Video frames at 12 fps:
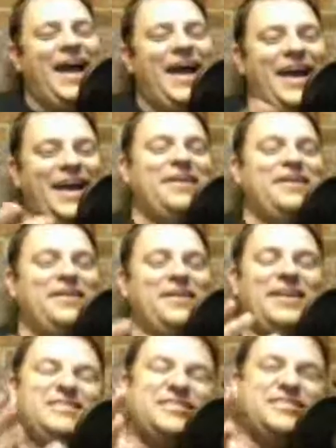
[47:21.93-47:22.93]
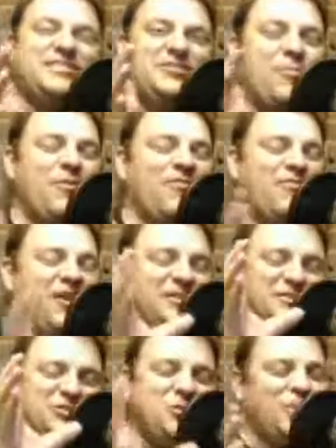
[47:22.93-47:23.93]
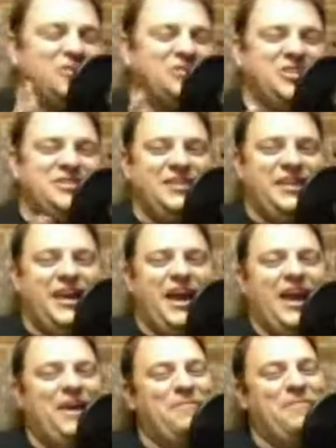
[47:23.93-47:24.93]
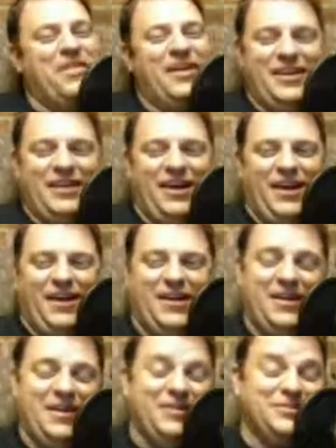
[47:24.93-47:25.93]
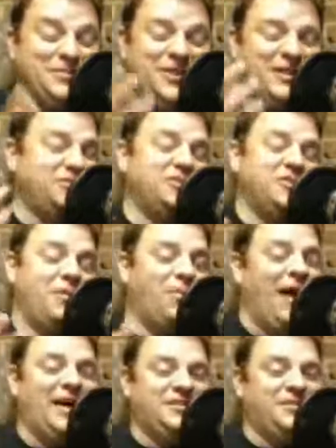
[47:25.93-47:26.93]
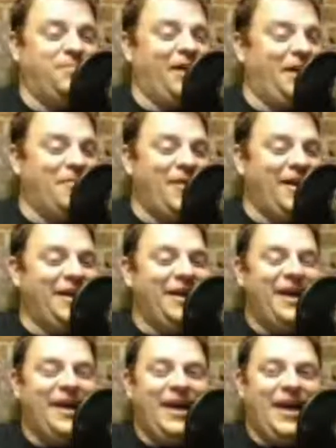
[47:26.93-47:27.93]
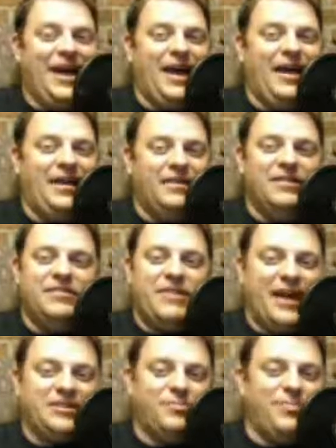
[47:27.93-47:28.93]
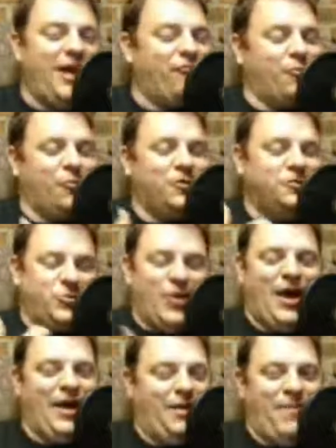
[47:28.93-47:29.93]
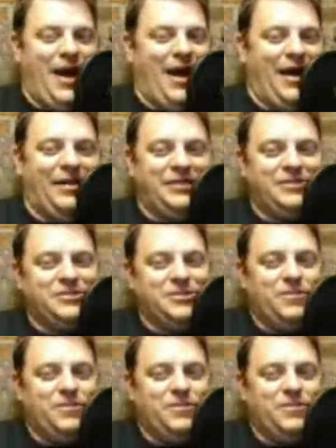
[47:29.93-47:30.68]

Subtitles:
it's a super fun, super cheesy game that it's just a blast to play, man. And the action platformer is right up my alley. So